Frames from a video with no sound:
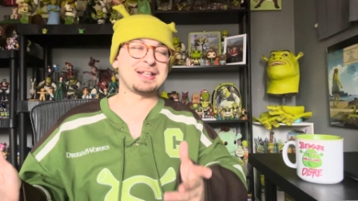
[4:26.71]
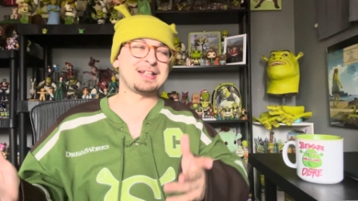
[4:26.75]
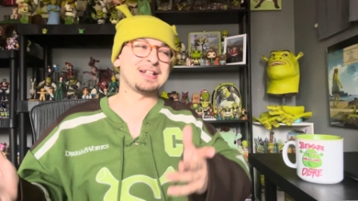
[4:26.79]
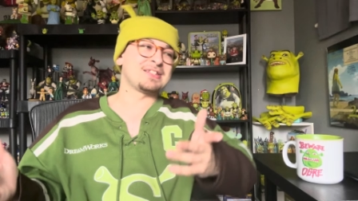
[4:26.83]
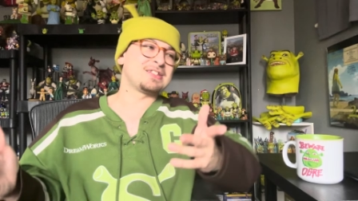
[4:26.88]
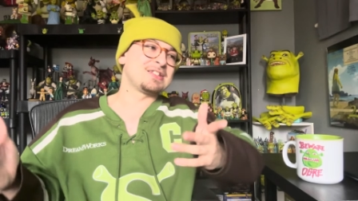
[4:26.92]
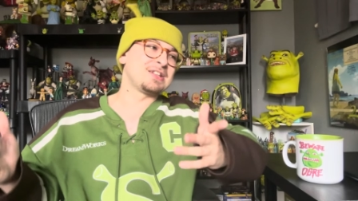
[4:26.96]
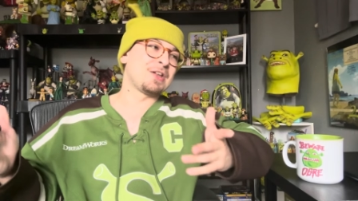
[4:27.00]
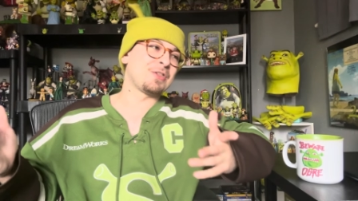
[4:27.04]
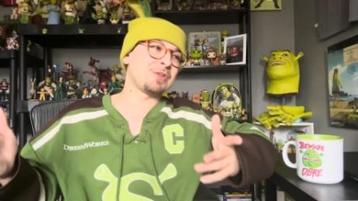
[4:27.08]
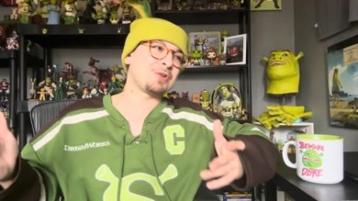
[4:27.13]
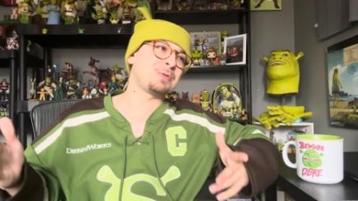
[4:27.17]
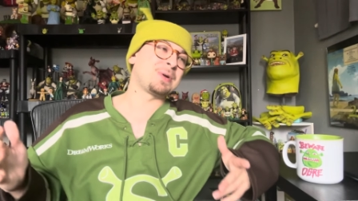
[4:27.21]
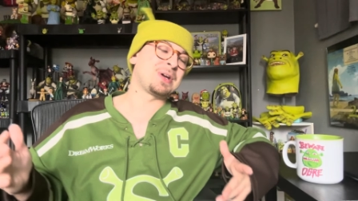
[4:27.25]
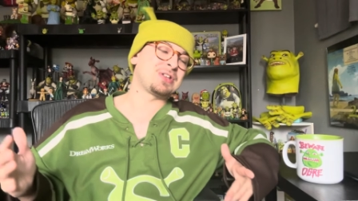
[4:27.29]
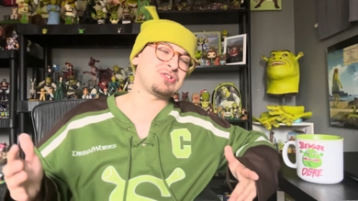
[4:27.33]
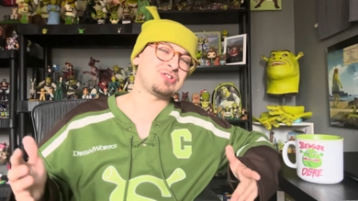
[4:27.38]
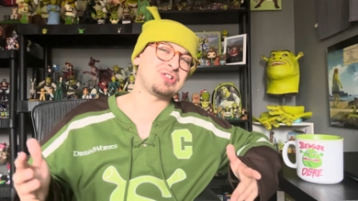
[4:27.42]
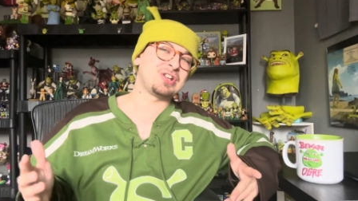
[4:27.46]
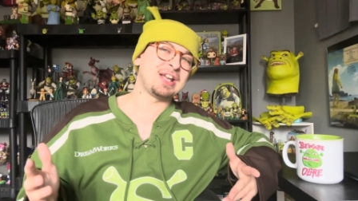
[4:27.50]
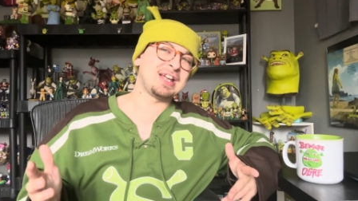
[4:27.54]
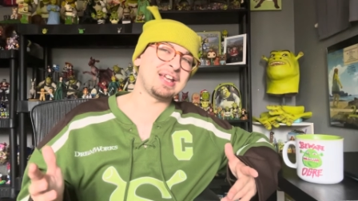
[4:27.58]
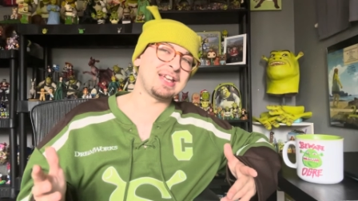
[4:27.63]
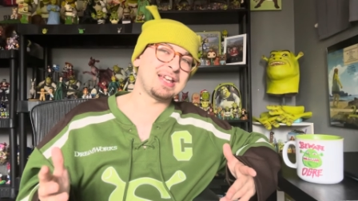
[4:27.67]
That's another
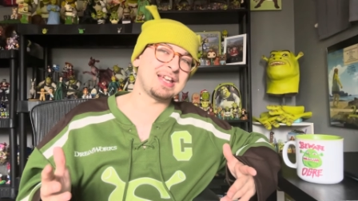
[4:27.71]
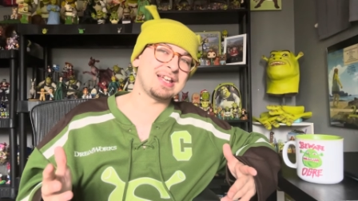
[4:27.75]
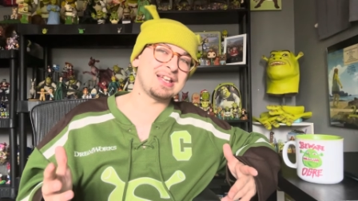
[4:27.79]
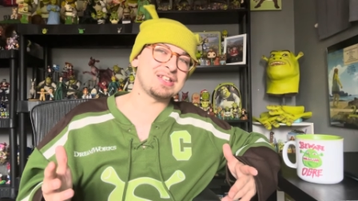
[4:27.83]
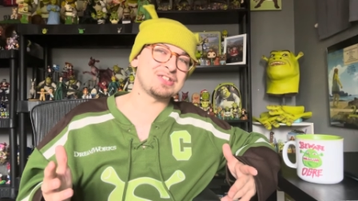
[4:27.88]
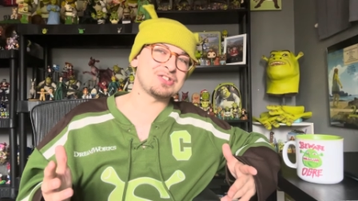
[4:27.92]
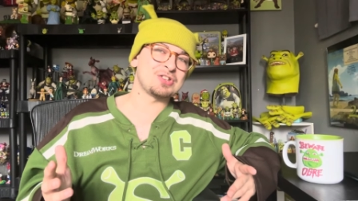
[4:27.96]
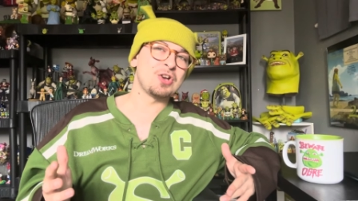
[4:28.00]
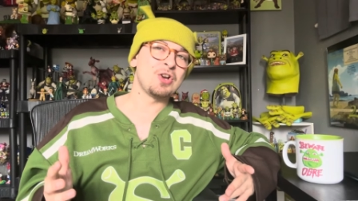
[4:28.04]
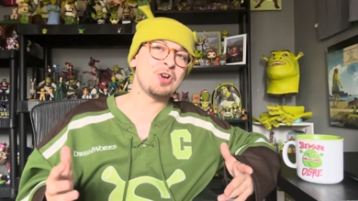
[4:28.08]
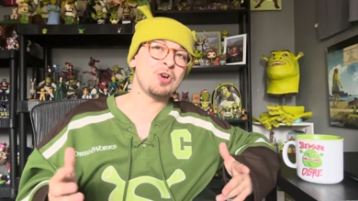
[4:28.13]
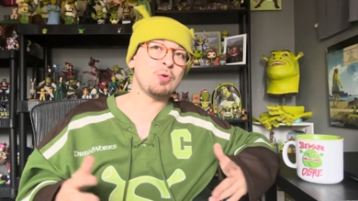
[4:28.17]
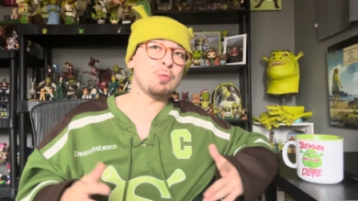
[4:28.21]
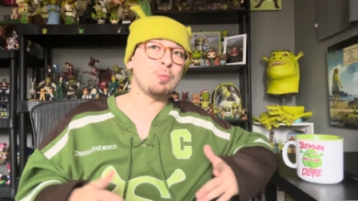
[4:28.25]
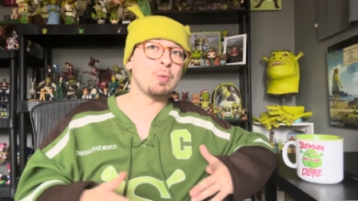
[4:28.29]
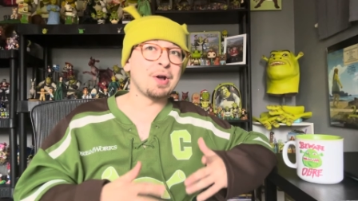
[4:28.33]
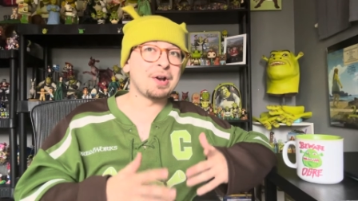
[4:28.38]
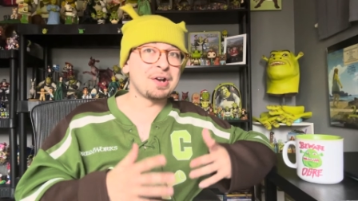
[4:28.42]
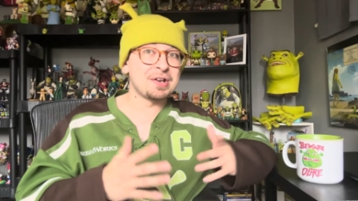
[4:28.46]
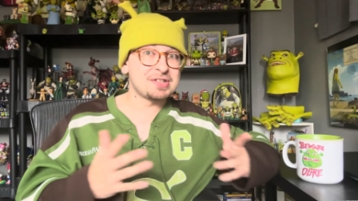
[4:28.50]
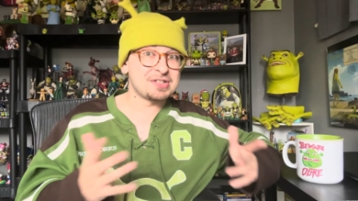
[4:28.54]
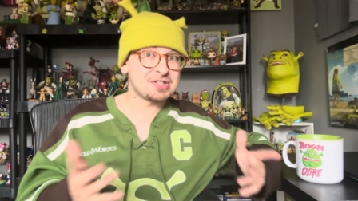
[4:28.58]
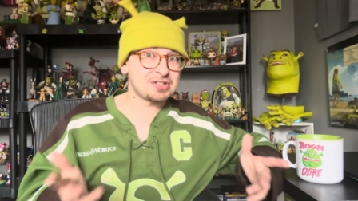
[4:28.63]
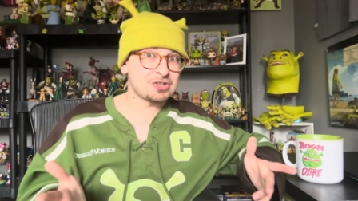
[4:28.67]
question I get is
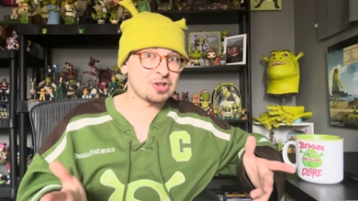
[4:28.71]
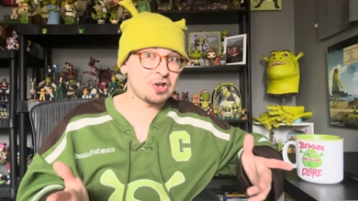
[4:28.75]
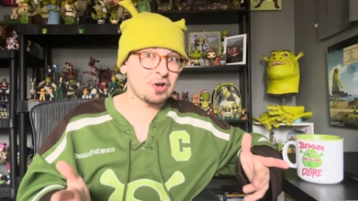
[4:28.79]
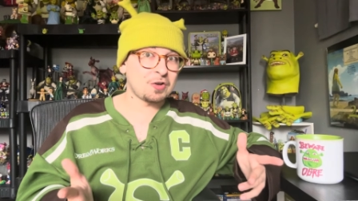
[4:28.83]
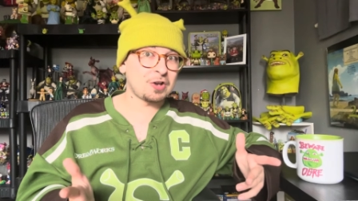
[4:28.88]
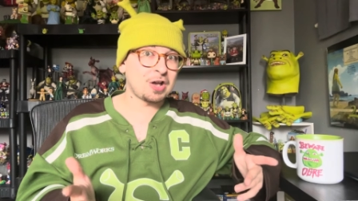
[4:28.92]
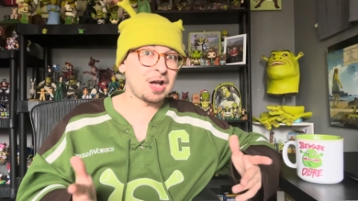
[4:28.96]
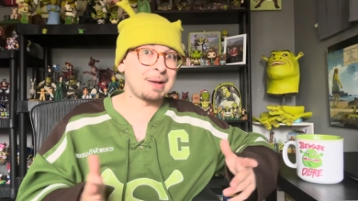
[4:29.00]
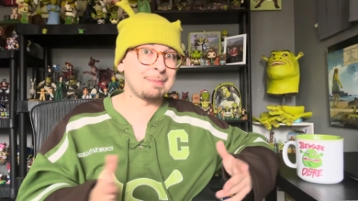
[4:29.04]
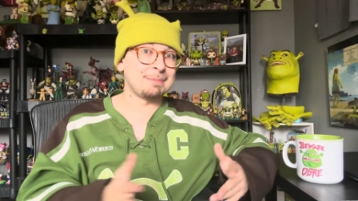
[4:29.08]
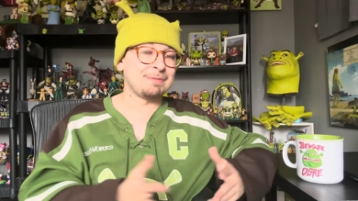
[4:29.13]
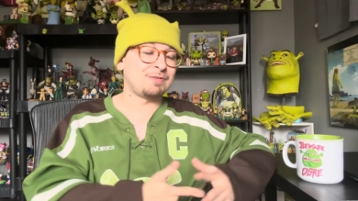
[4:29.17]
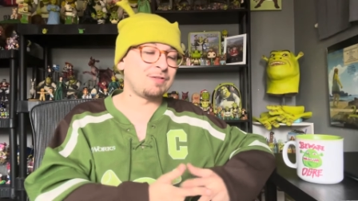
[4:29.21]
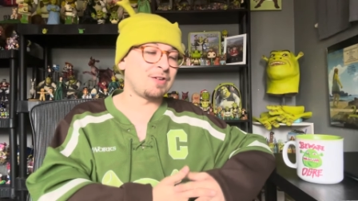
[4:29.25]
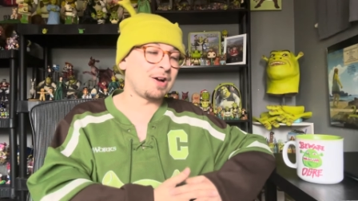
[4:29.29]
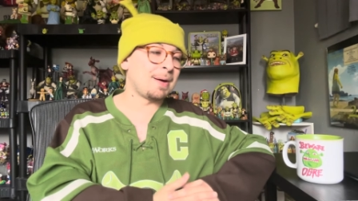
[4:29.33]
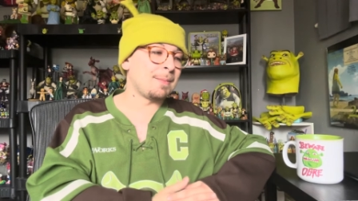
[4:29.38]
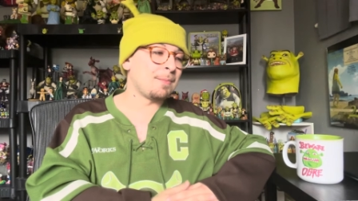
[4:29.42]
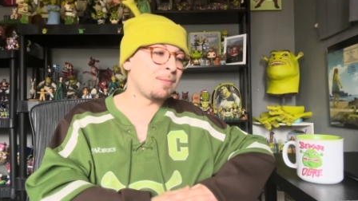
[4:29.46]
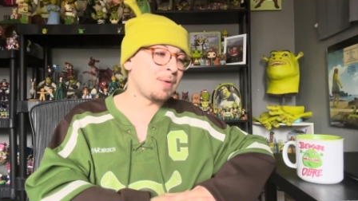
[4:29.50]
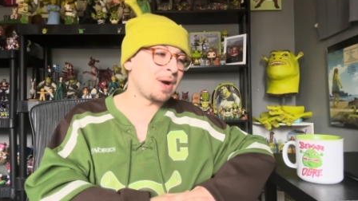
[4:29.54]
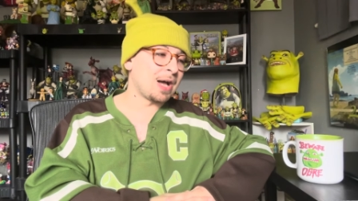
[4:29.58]
where does this all come from?